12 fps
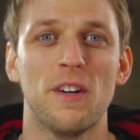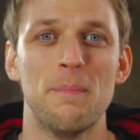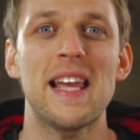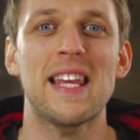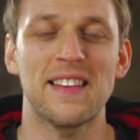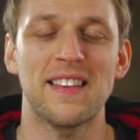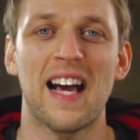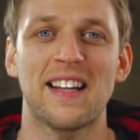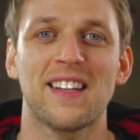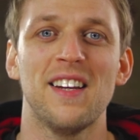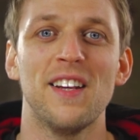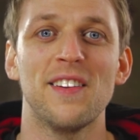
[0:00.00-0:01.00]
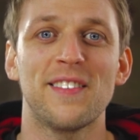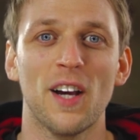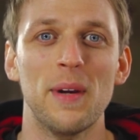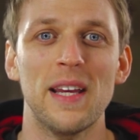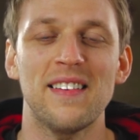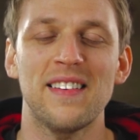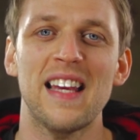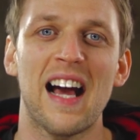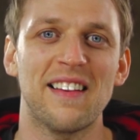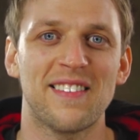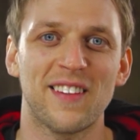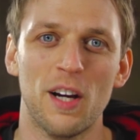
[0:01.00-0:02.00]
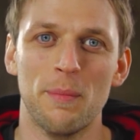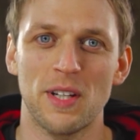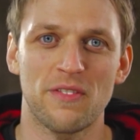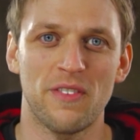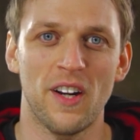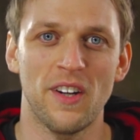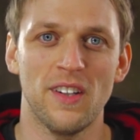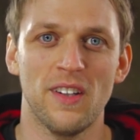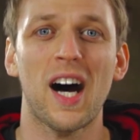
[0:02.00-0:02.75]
for making that so easy and so much fun.